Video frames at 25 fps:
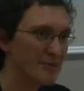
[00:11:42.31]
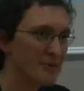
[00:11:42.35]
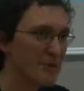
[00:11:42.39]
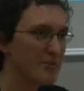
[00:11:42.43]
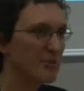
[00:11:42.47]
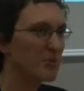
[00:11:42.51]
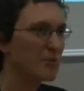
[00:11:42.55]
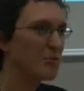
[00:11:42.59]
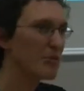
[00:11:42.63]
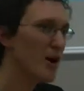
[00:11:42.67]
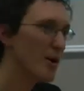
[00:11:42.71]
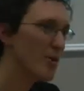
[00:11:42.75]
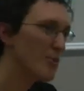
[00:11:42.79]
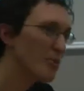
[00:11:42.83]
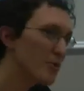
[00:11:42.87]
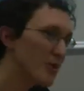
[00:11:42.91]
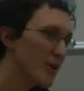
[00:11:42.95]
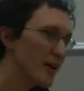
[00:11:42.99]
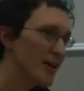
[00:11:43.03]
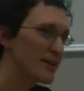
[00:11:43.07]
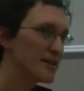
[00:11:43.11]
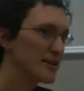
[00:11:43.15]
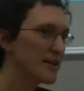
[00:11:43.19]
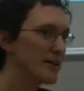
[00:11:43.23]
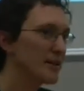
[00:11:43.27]
People were
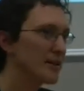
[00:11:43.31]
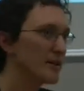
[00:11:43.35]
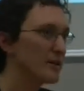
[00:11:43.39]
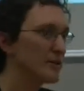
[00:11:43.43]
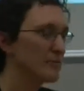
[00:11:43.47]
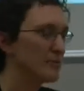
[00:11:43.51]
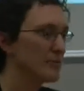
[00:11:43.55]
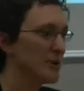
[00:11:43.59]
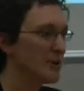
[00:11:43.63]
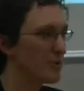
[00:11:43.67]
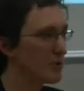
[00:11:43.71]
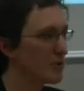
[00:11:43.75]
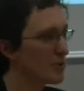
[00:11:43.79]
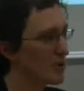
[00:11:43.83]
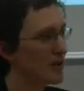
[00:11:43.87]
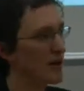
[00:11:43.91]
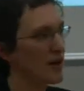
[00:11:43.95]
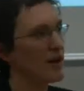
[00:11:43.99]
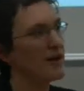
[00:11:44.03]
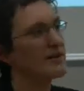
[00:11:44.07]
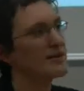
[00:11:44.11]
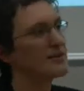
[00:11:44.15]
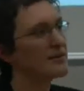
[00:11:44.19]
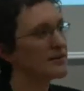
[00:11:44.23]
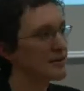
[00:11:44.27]
operating maybe quite
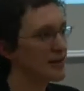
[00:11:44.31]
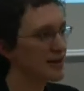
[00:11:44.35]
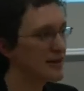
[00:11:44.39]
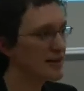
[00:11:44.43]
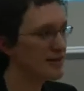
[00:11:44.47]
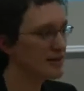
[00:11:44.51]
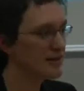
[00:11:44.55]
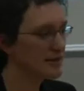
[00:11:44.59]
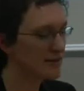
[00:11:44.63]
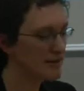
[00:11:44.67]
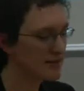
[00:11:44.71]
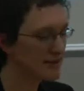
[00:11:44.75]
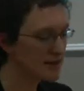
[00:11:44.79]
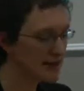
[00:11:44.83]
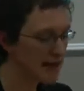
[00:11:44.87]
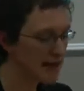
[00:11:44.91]
isolated,